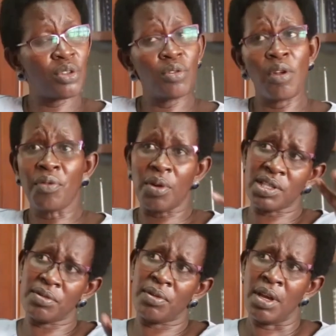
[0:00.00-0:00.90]
children of
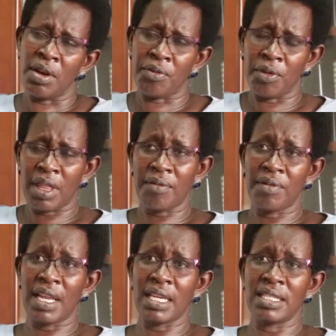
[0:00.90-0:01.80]
course for the
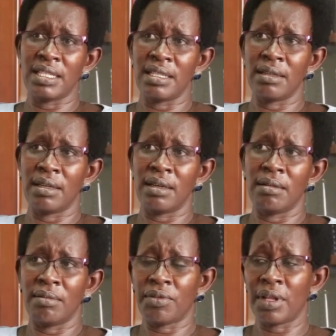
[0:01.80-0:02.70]
village
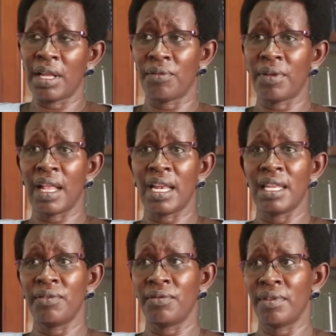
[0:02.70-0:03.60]
uh, for the for
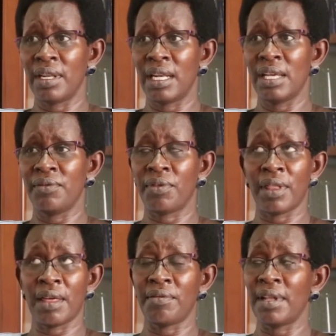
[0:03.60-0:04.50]
the
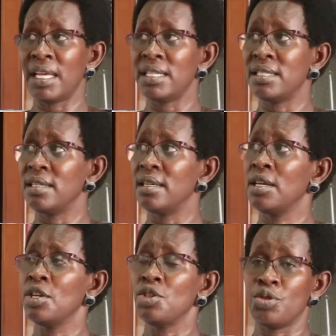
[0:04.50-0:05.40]
for the village
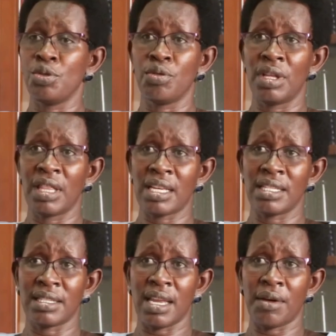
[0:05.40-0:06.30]
children
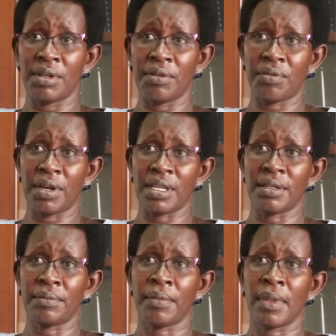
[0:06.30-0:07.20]
that is now
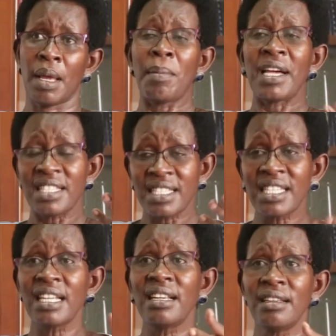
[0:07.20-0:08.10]
different but
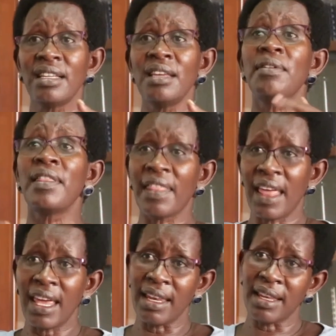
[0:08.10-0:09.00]
still even
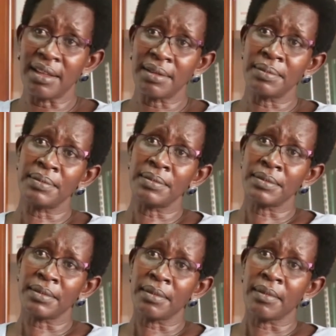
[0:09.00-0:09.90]
then
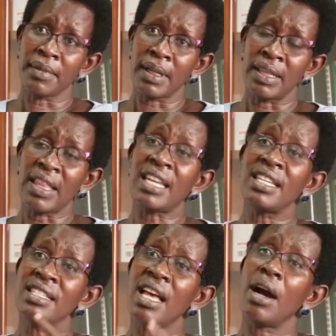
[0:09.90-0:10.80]

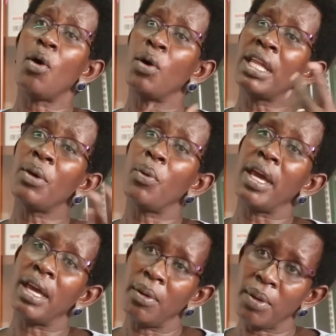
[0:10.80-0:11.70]
that is the only
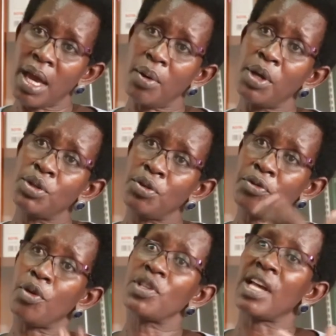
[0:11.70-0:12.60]
way we are going to
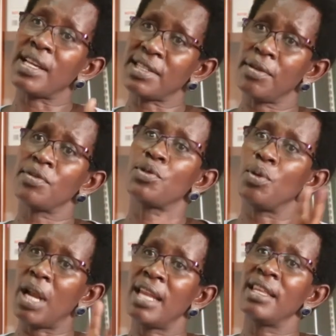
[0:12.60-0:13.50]
force ourselves
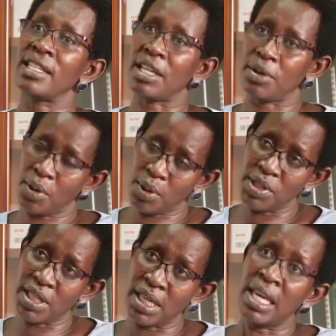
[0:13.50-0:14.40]
to learn the
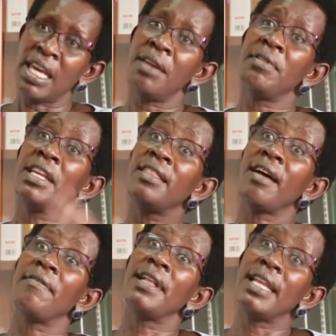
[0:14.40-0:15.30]
technology even in
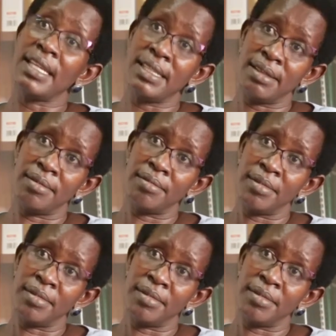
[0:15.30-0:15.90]
the village